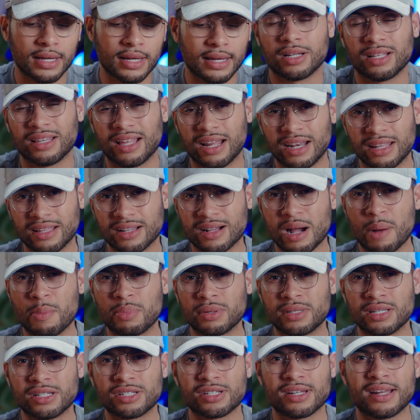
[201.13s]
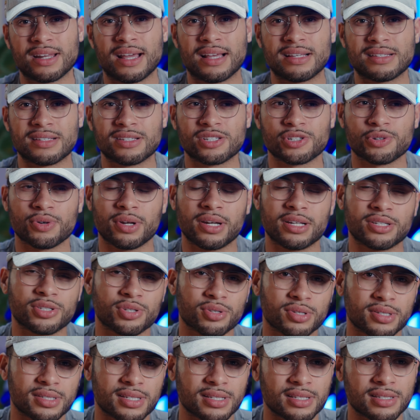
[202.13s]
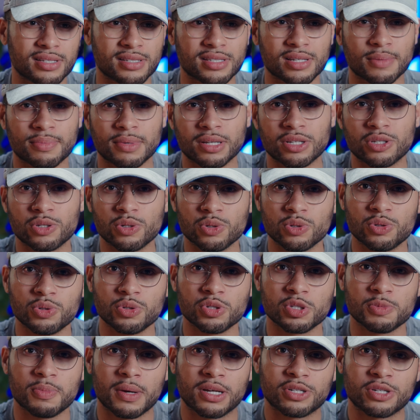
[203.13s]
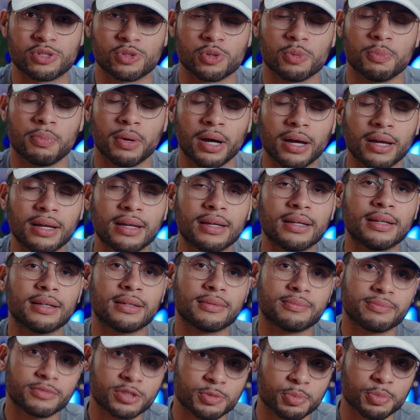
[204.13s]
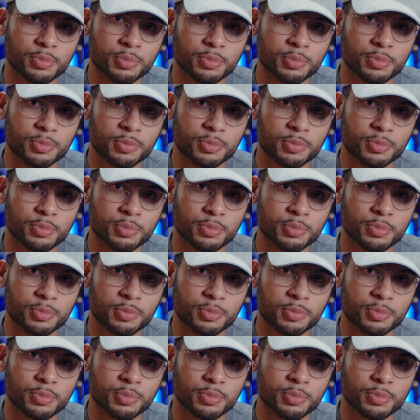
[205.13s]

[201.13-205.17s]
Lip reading: A lot of the competition has this already, so this isn't something too special, but it's